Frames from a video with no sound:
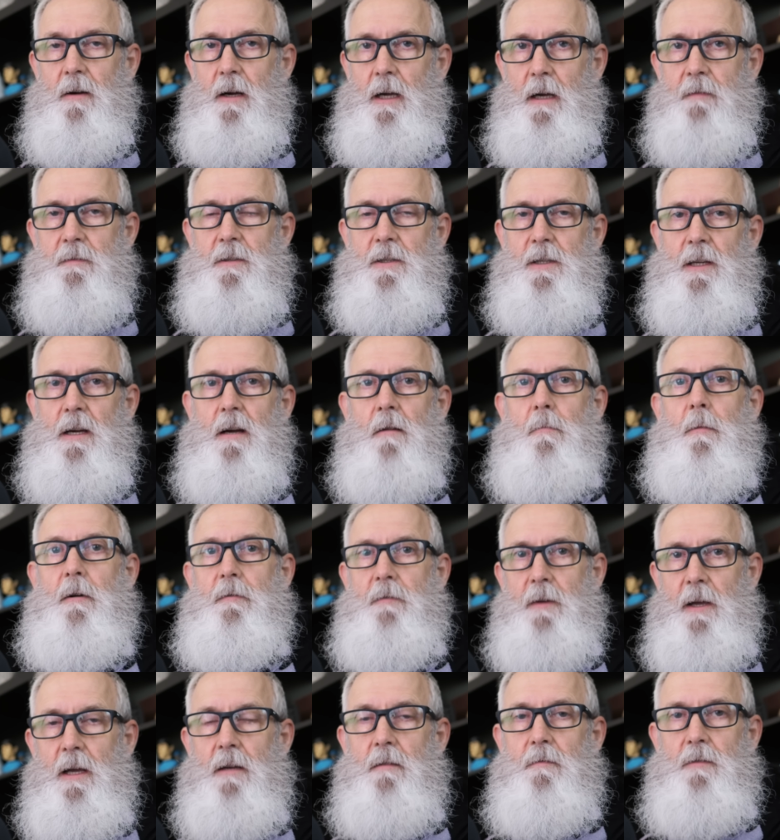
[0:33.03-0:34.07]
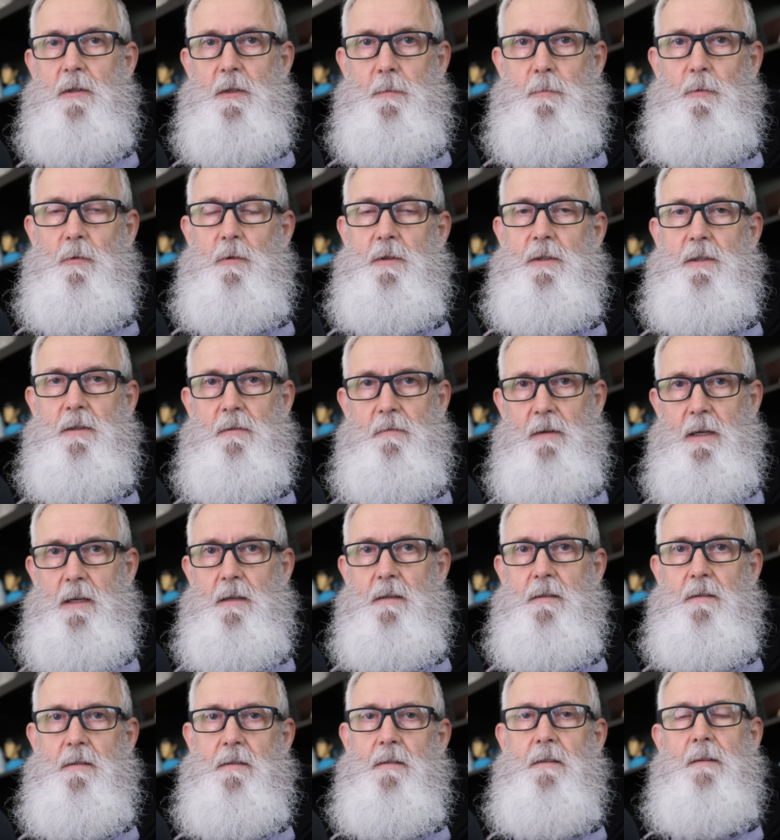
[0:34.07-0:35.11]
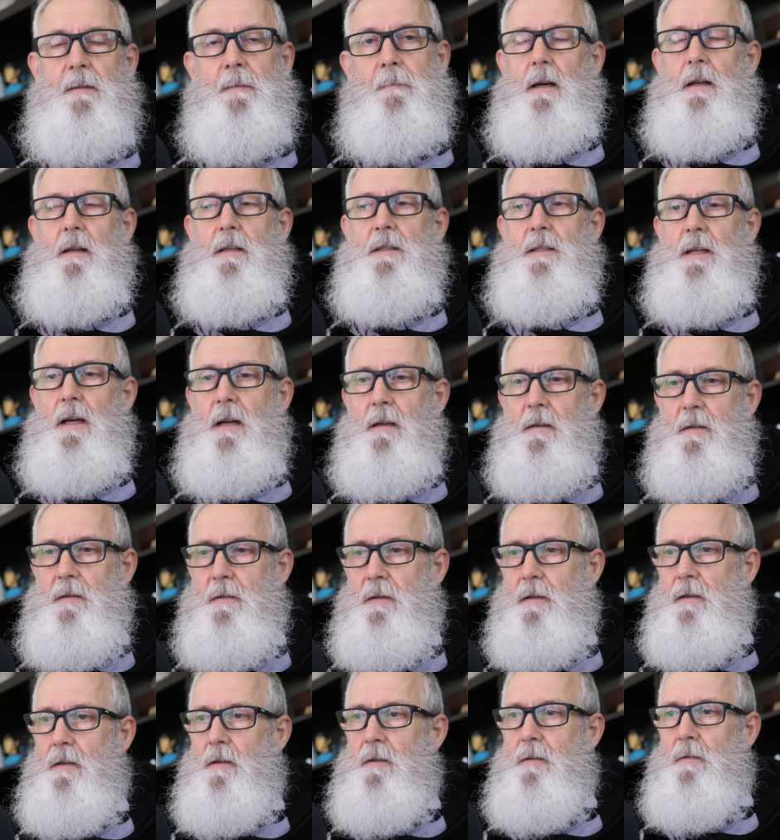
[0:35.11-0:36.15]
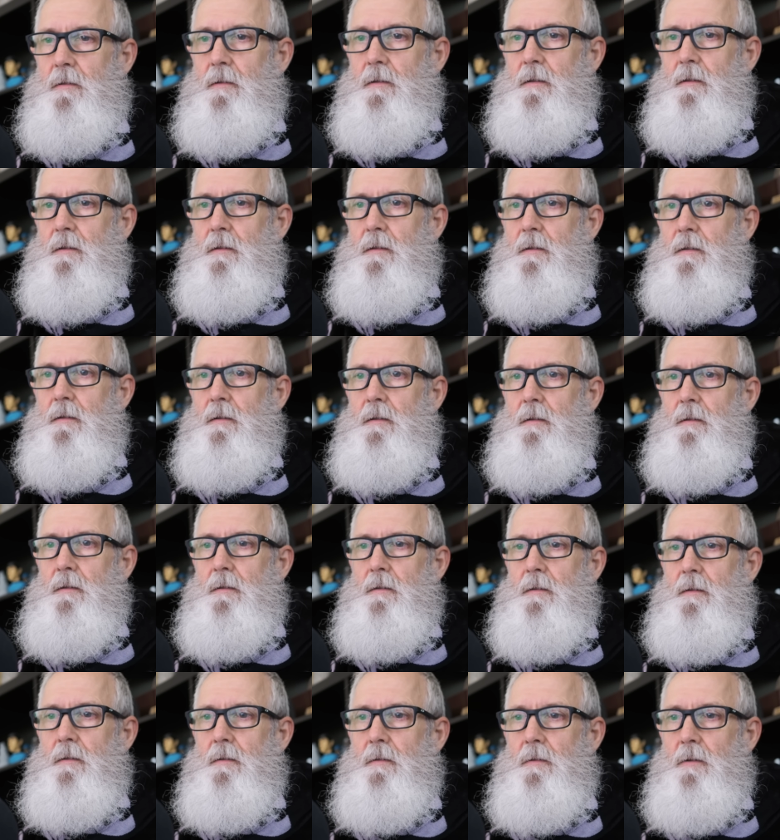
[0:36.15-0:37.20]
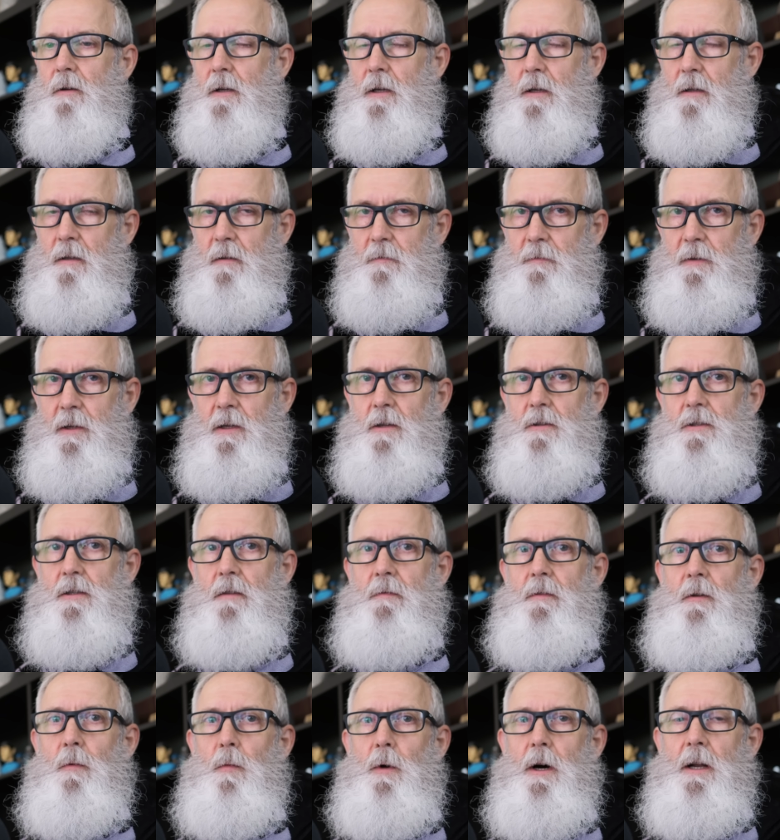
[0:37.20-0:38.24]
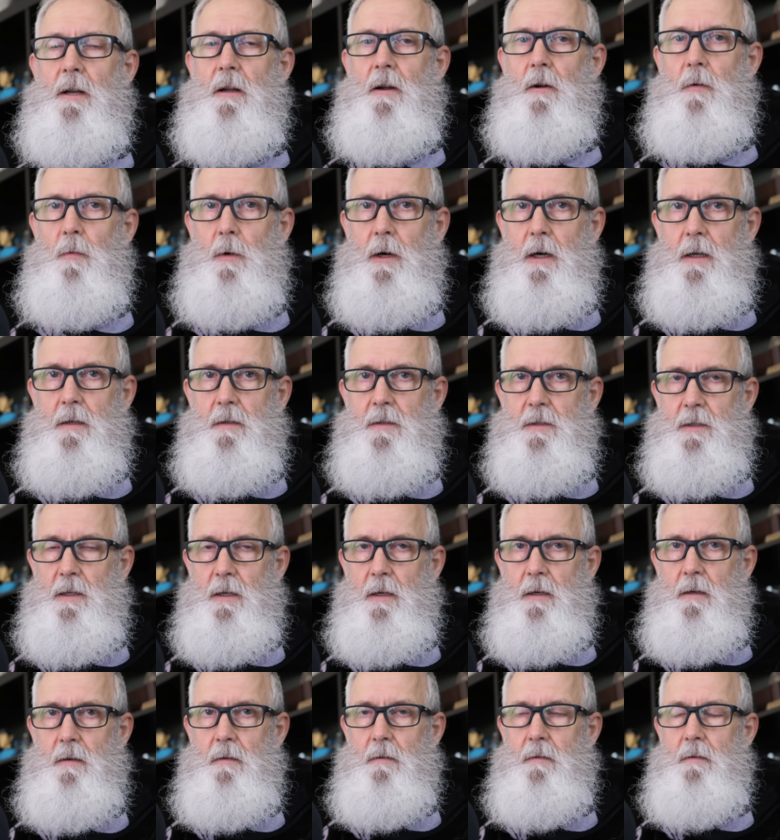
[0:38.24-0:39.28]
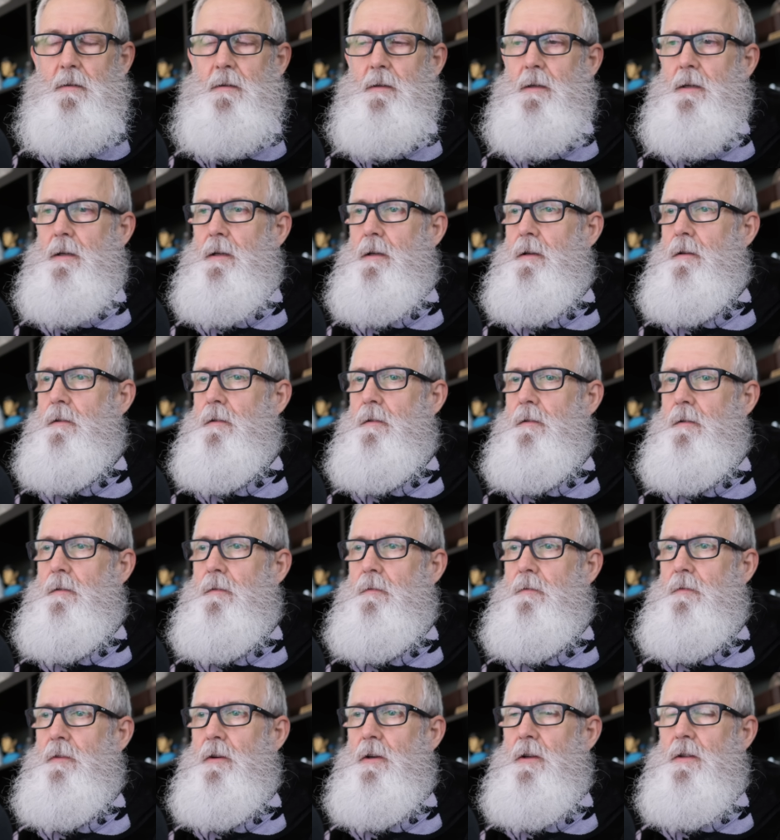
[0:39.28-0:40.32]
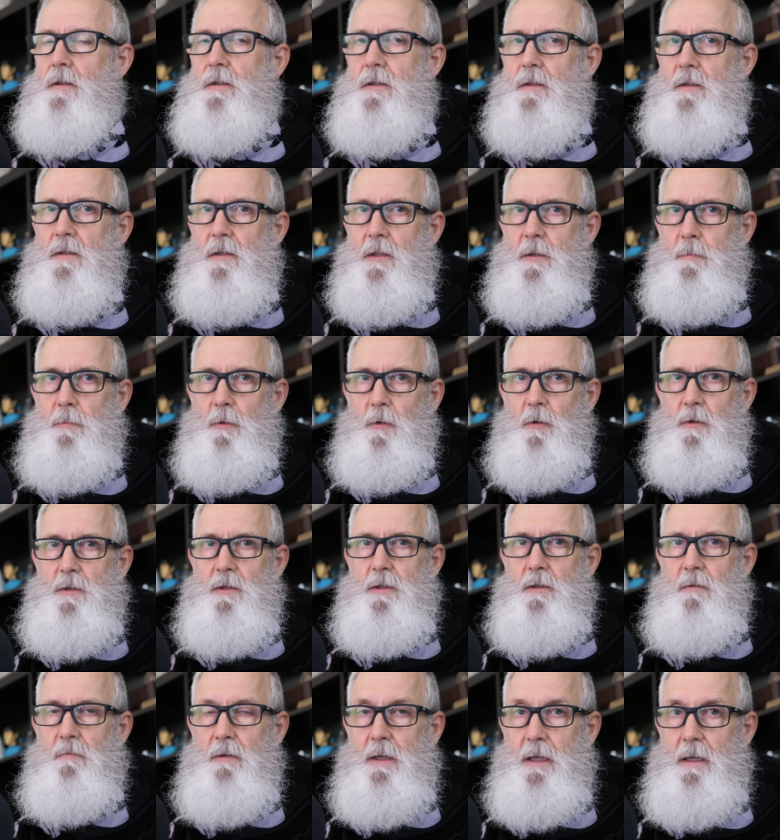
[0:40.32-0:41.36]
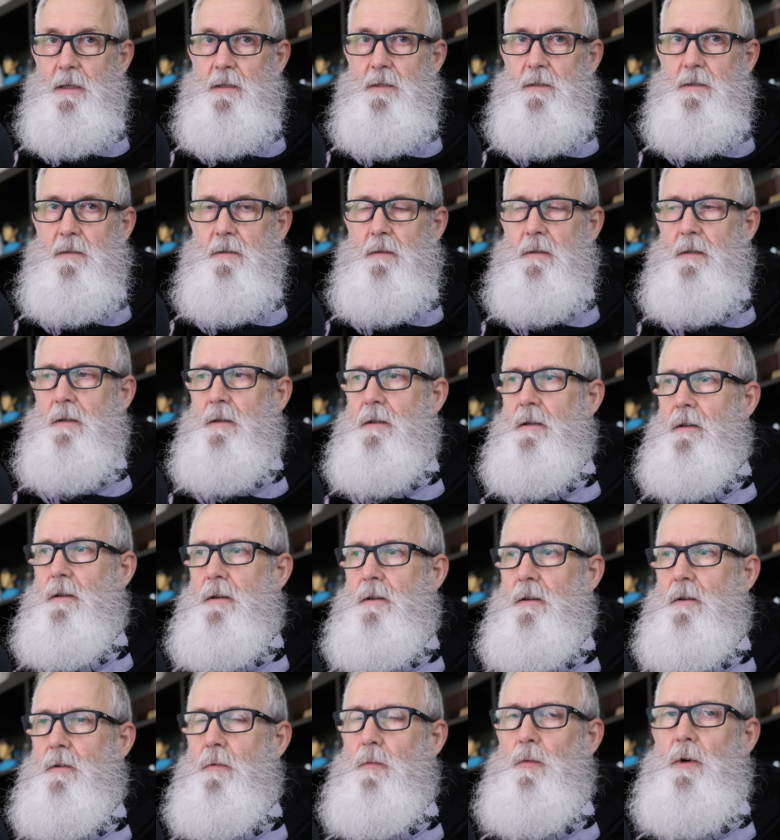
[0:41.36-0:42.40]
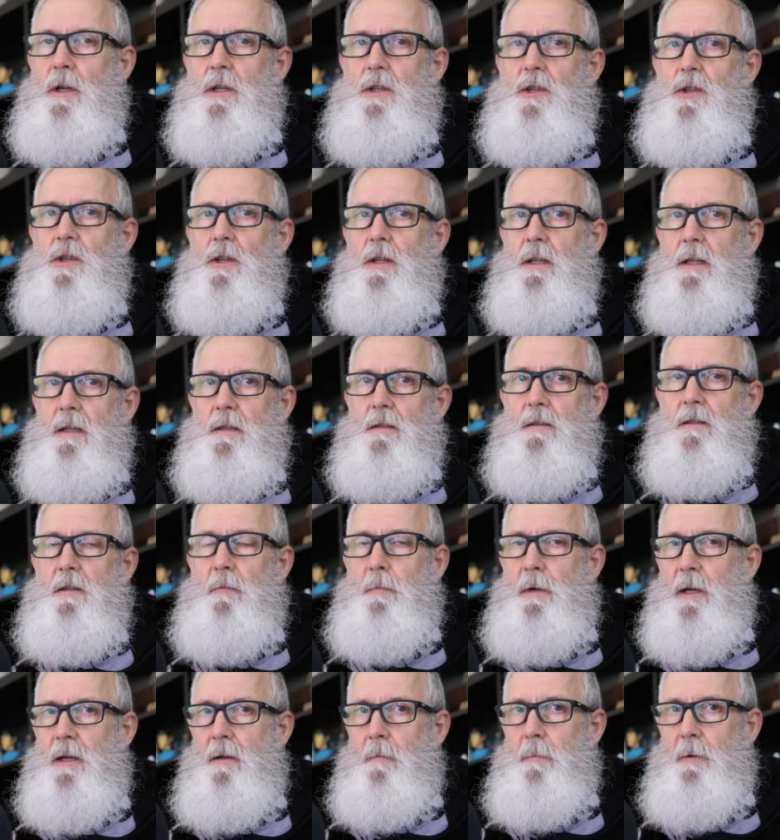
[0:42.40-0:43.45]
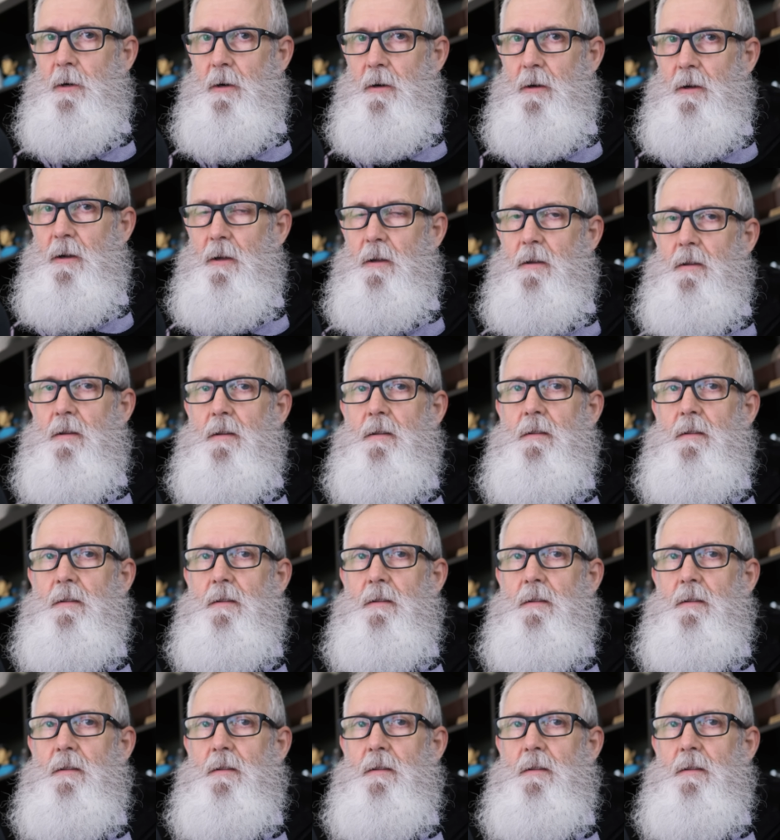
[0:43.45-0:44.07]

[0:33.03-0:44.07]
I have to say I'm a fan of the Sportster S. And I started to think, looking at the figures of the 101 Scout versus the Sportster S, which is the better bike?